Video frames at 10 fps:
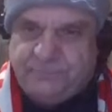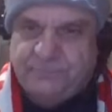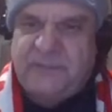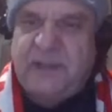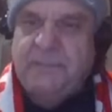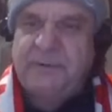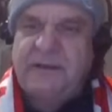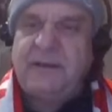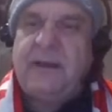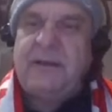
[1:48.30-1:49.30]

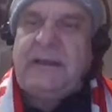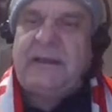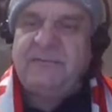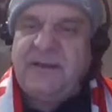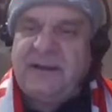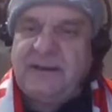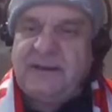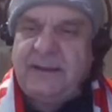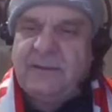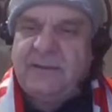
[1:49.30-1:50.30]
company innovating
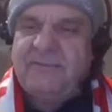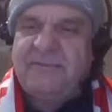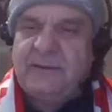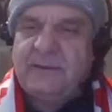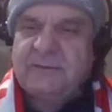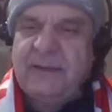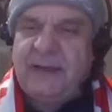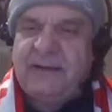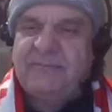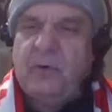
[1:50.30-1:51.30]
in the field
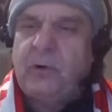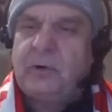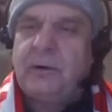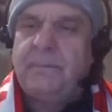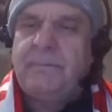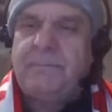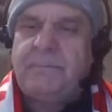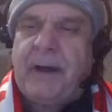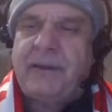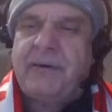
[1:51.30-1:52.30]
of oral
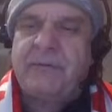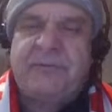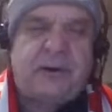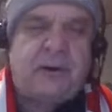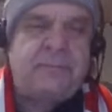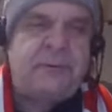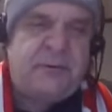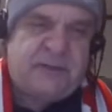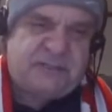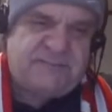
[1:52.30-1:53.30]

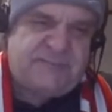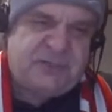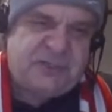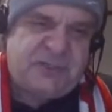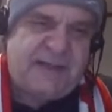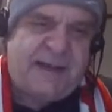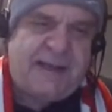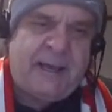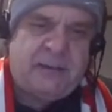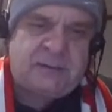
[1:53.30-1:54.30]
biotherapeutics for GI
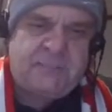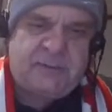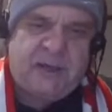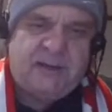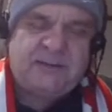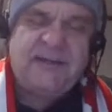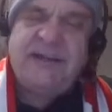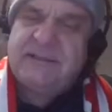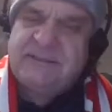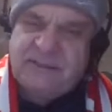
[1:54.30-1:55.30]
health and beyond,
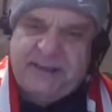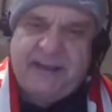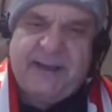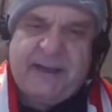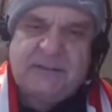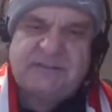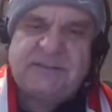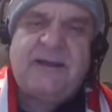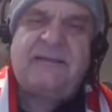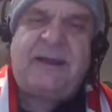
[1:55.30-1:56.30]
today
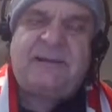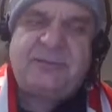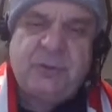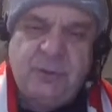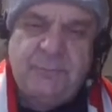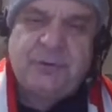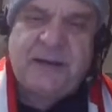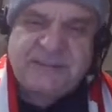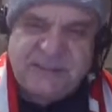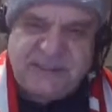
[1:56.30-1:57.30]
announced that 2
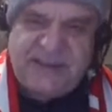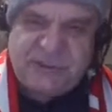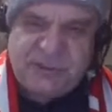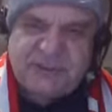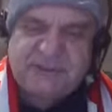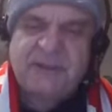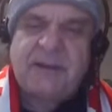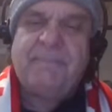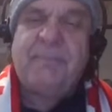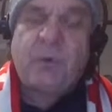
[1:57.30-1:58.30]
presentations
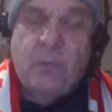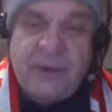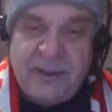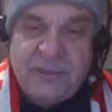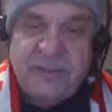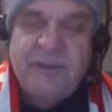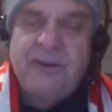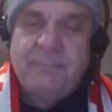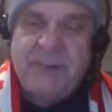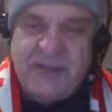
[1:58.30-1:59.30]
with
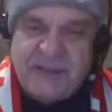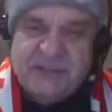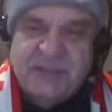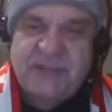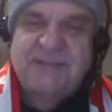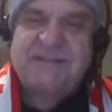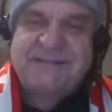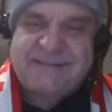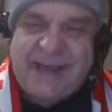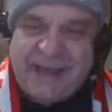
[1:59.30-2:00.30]

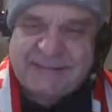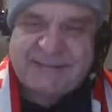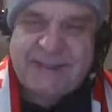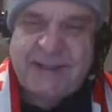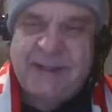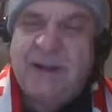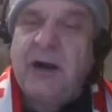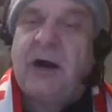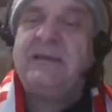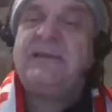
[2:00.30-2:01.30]
patient data
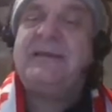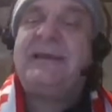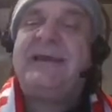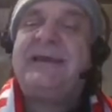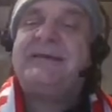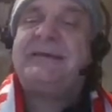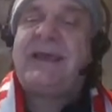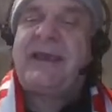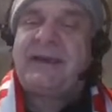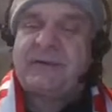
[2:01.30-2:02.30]
on the
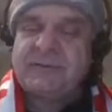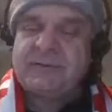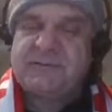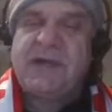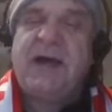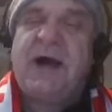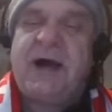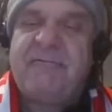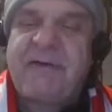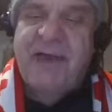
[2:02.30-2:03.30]
indicators
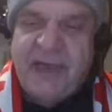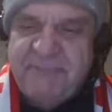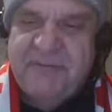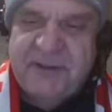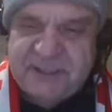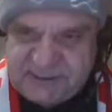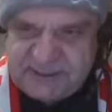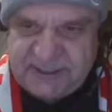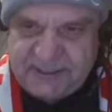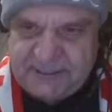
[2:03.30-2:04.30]
of
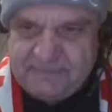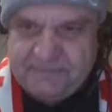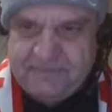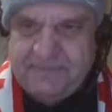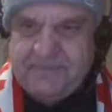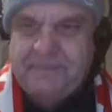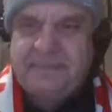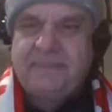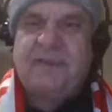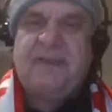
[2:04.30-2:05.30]
efficacy
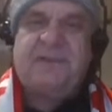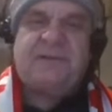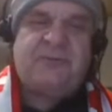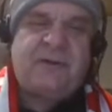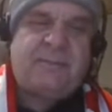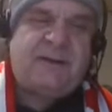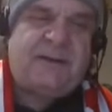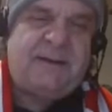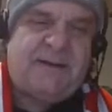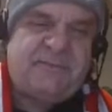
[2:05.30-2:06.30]
in the
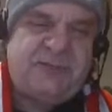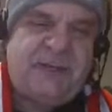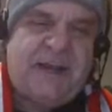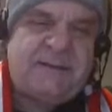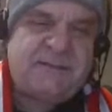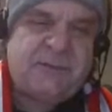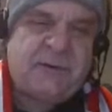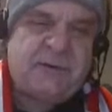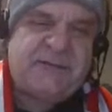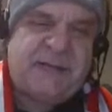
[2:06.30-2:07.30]
treatment of GI
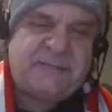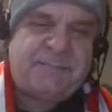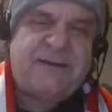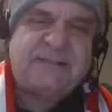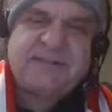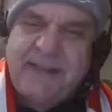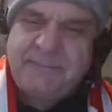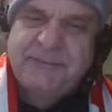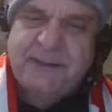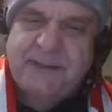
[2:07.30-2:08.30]
disorders has been
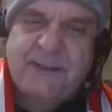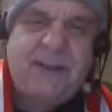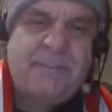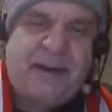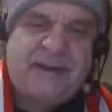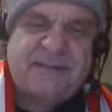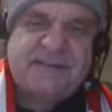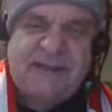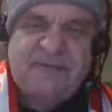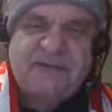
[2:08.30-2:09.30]
accepted by the
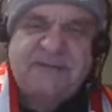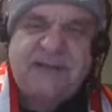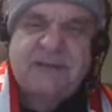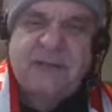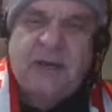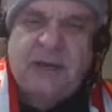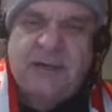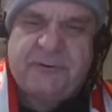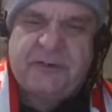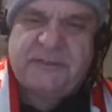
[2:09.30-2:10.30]
17th
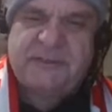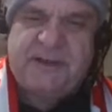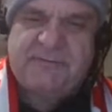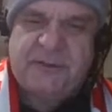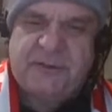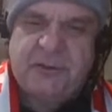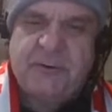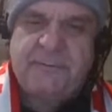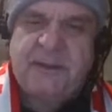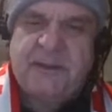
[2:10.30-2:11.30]
Congress of the
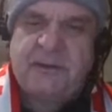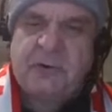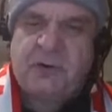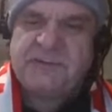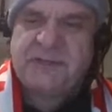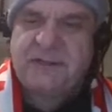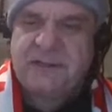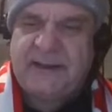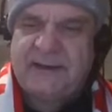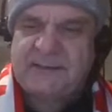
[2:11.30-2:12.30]
European Crohn's and
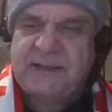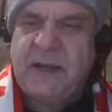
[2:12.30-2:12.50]
Colitis